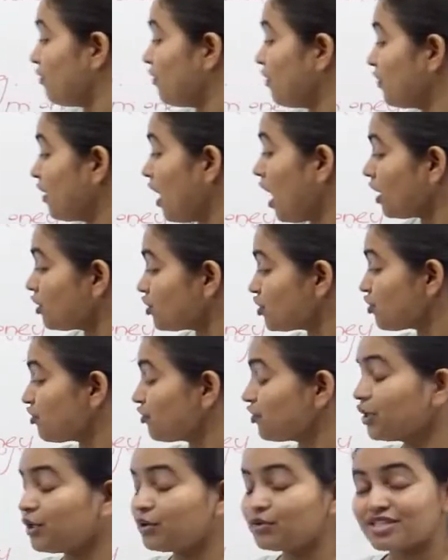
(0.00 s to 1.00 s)
the under
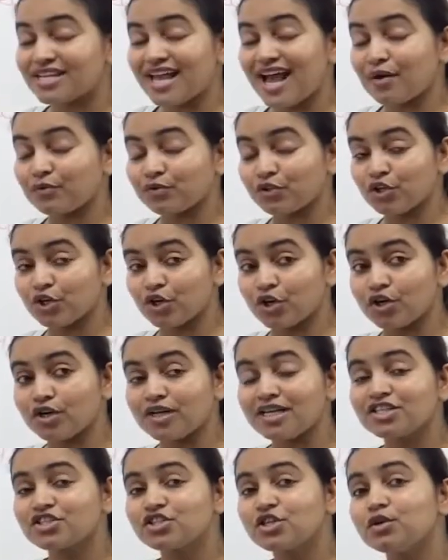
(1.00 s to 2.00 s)
used out here
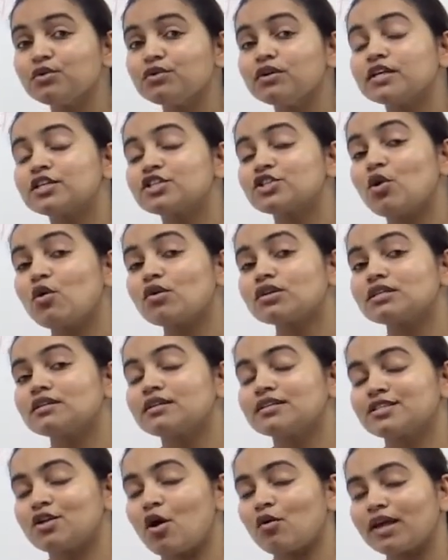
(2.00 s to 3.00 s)
is
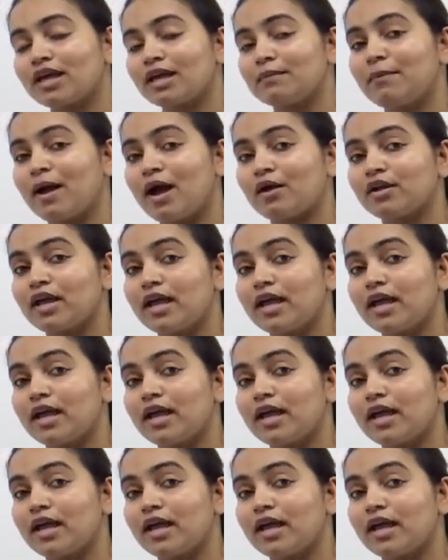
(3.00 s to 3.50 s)
talking about